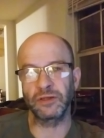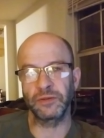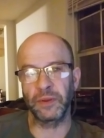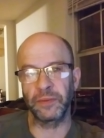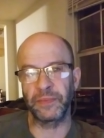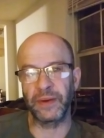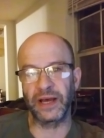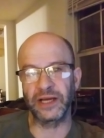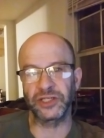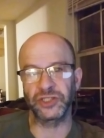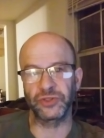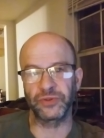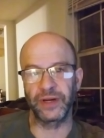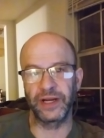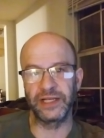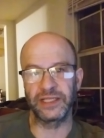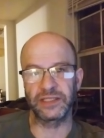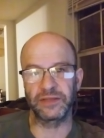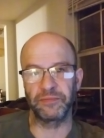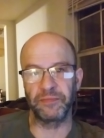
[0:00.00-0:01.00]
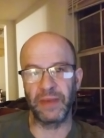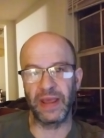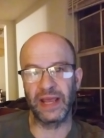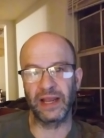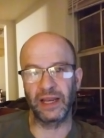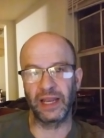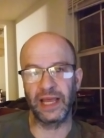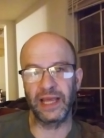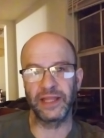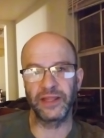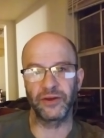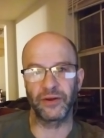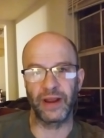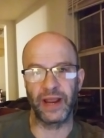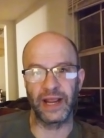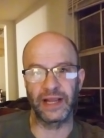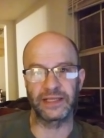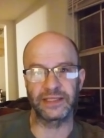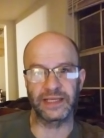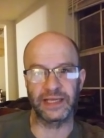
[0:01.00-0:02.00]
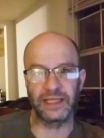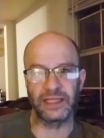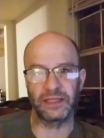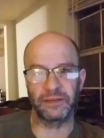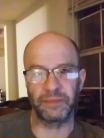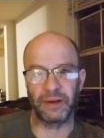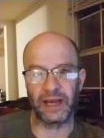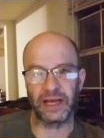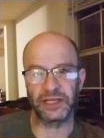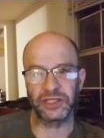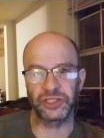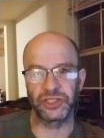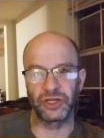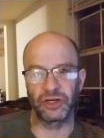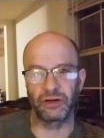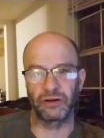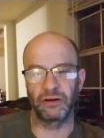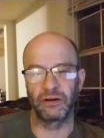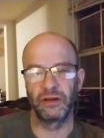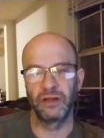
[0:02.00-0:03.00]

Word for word: to be pasture raised may lay their eggs in the pasture.